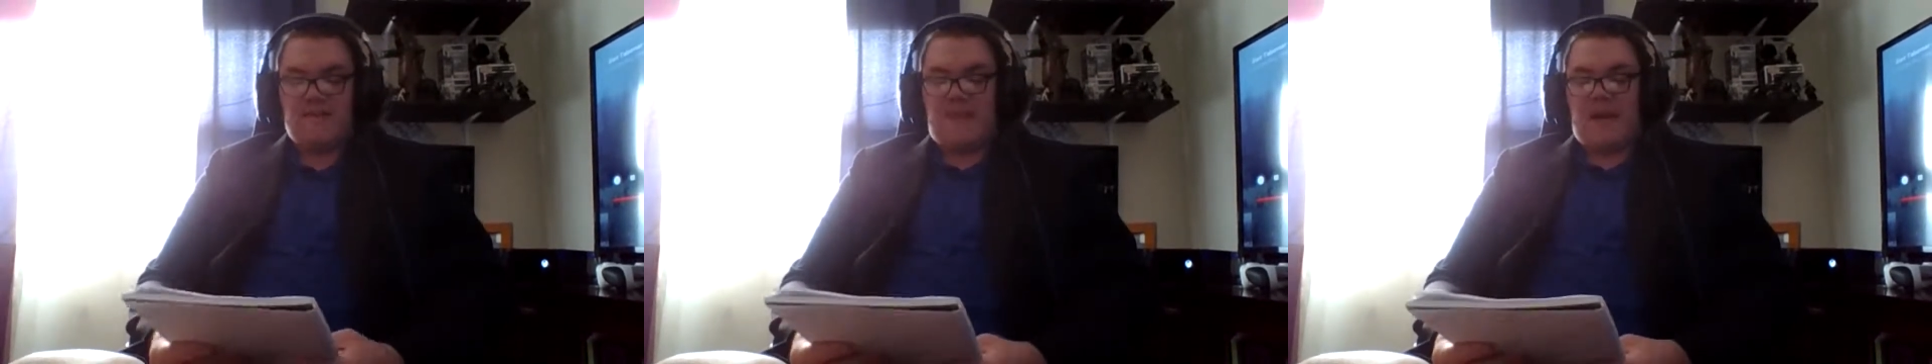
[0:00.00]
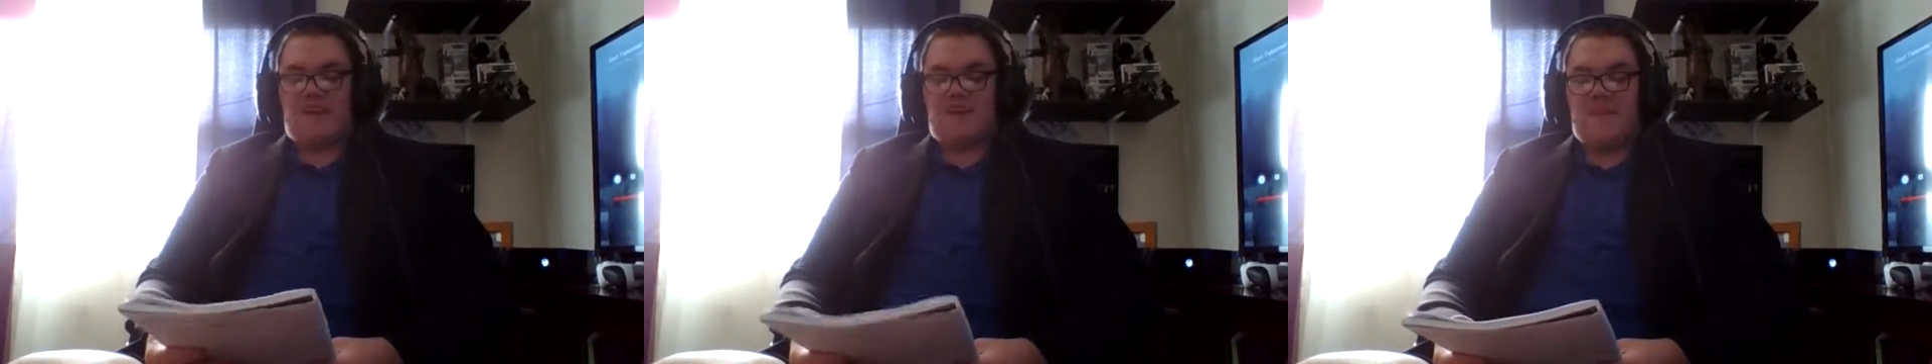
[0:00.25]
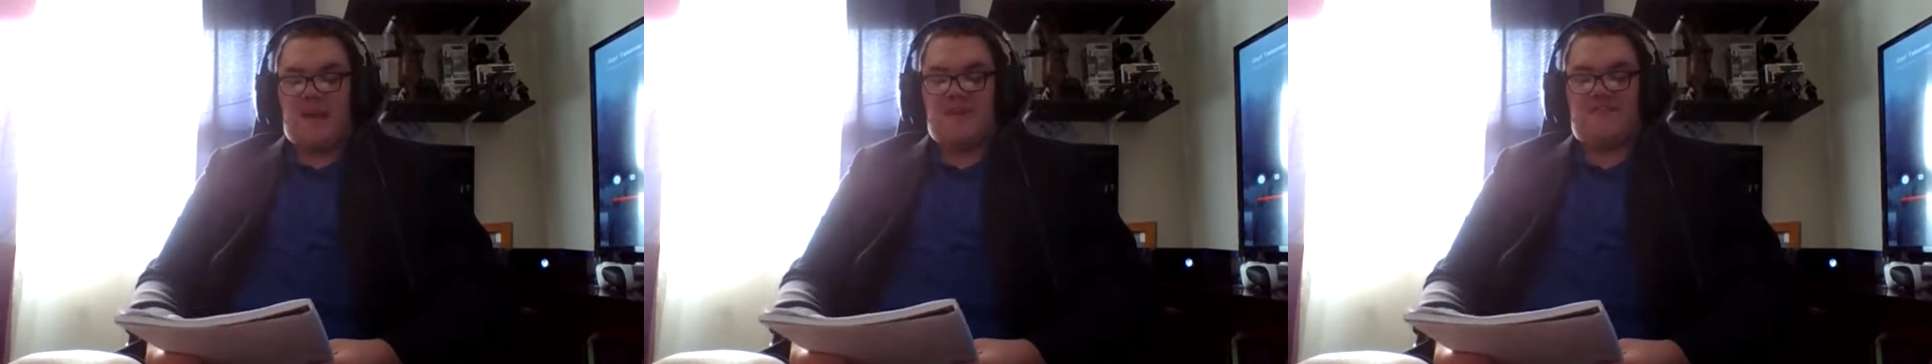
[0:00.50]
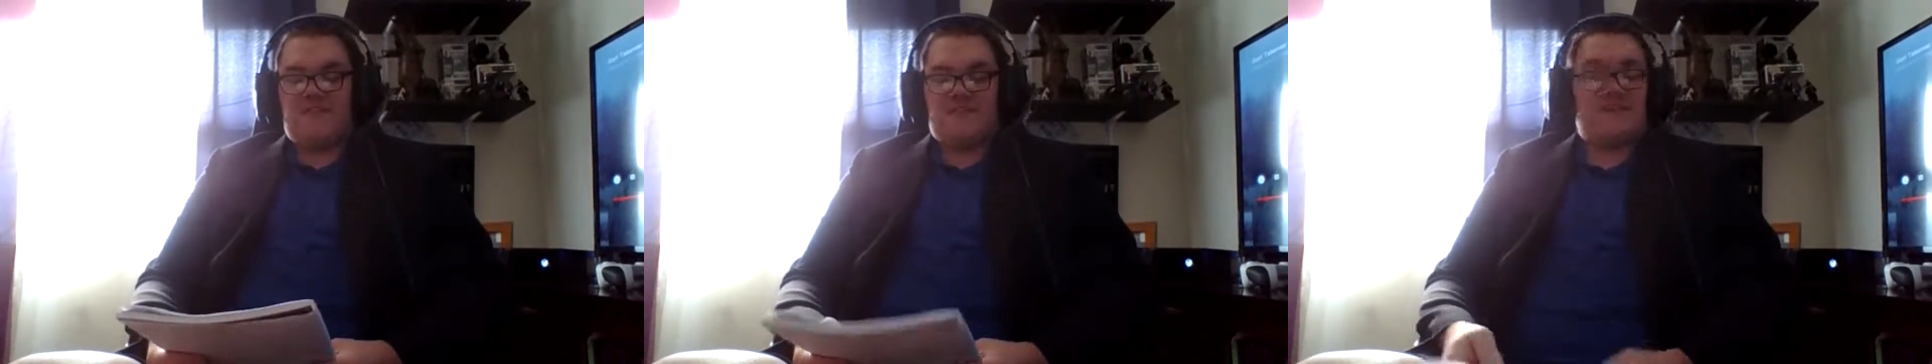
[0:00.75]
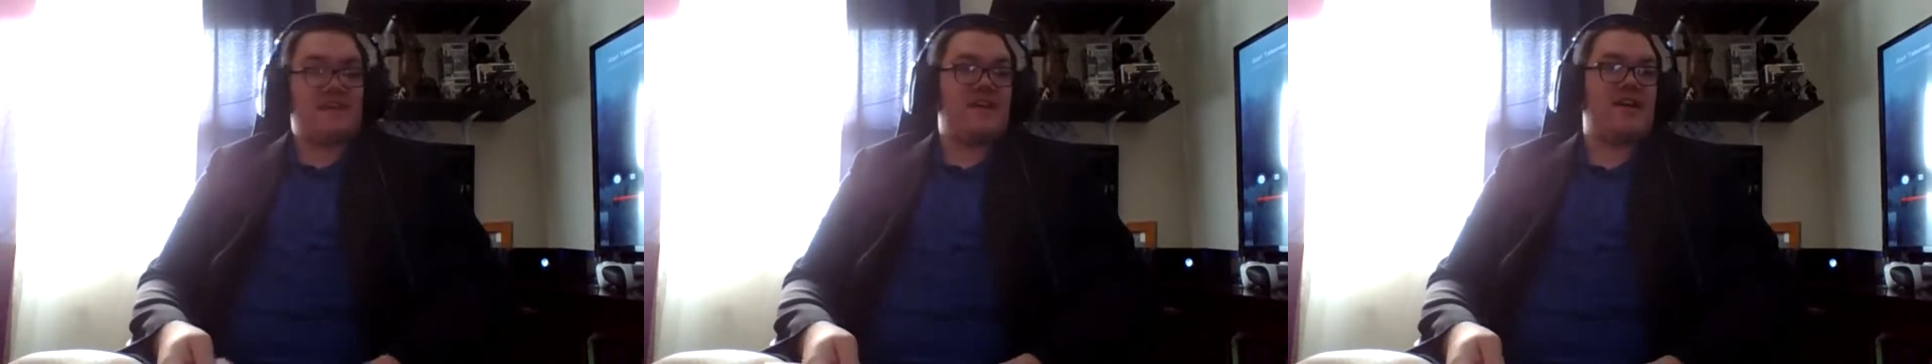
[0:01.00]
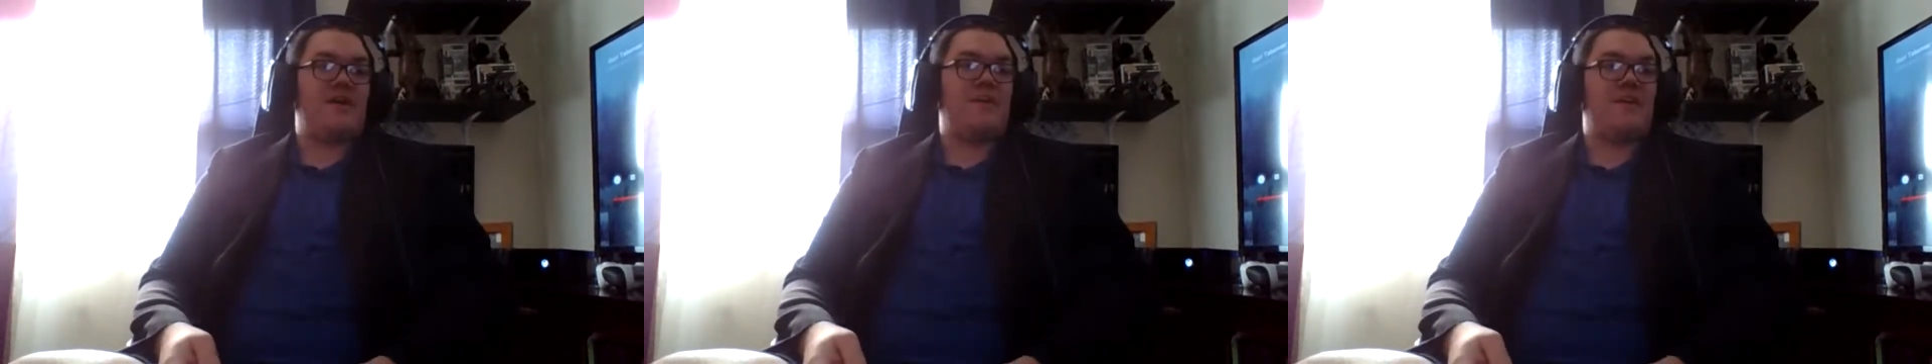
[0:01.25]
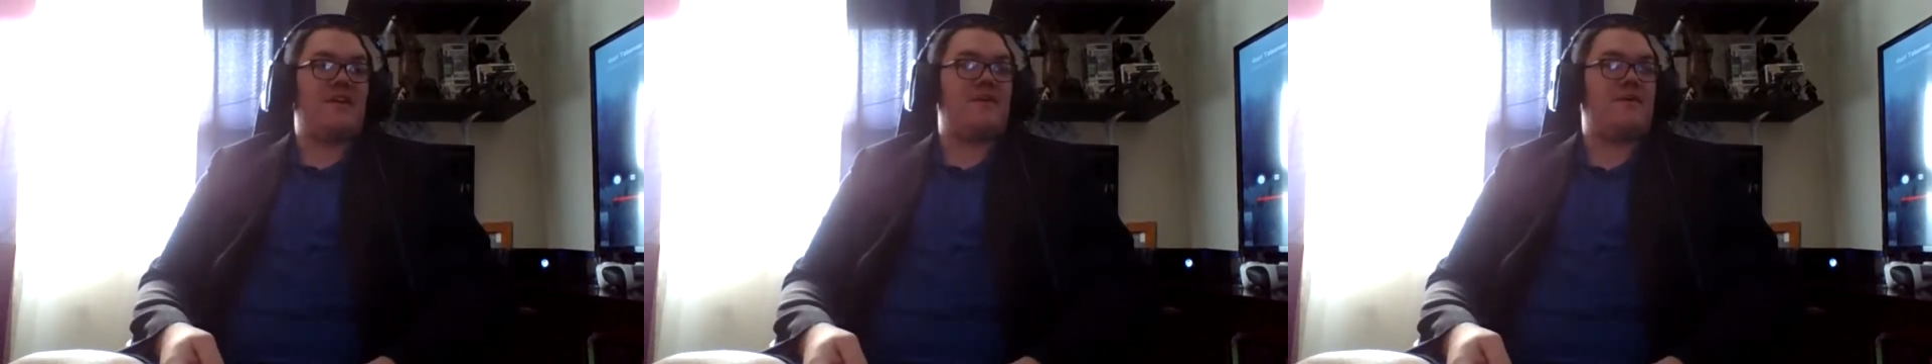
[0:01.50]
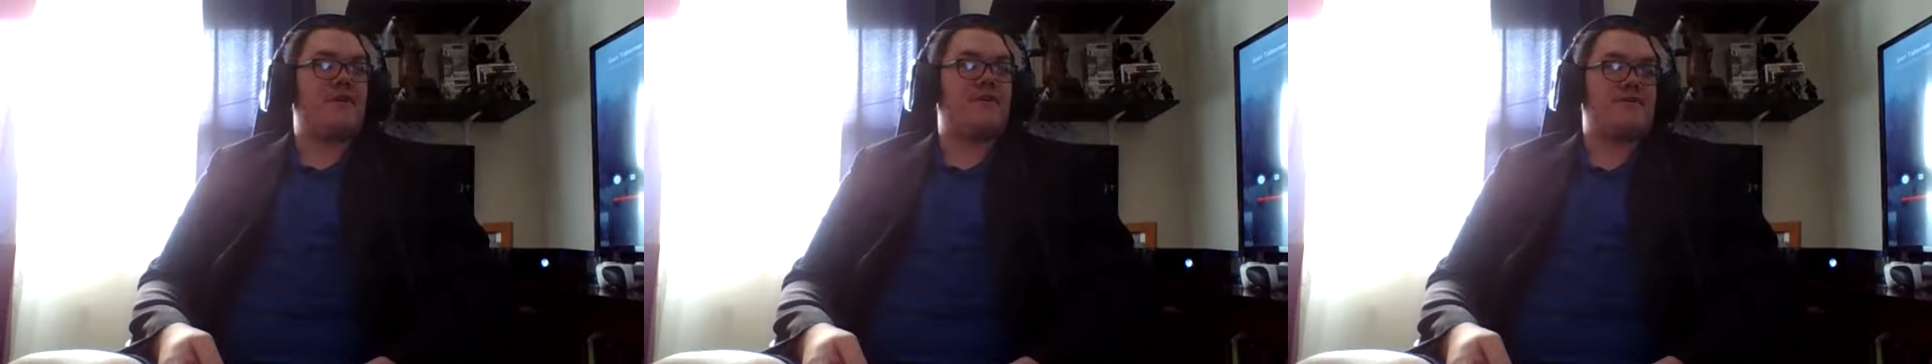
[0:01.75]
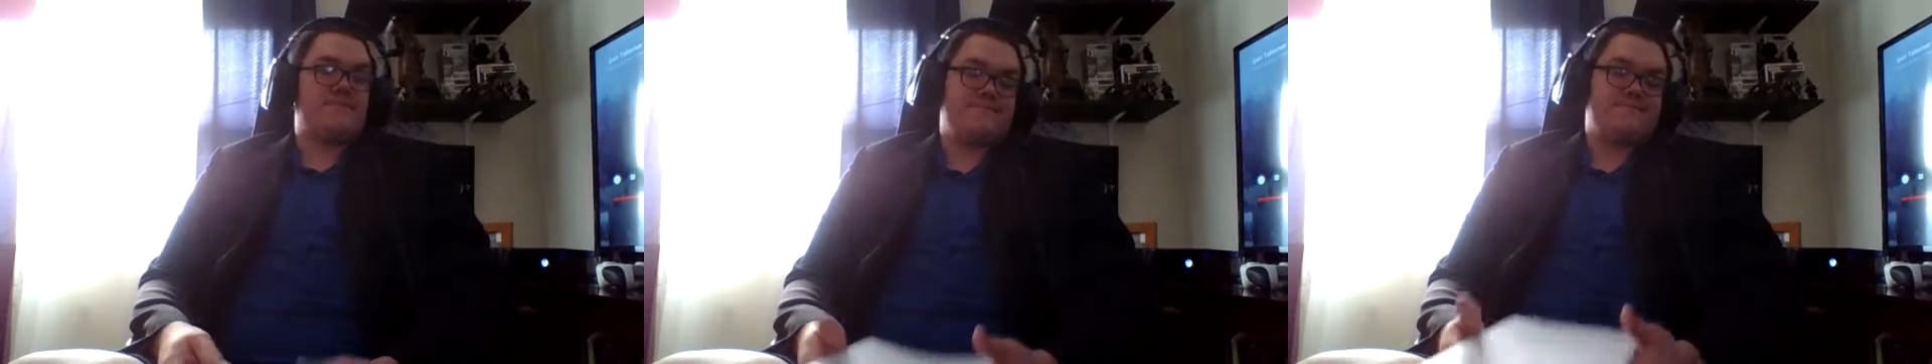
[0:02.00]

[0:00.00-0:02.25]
Baker Mayfield looking like a one-hit wonder.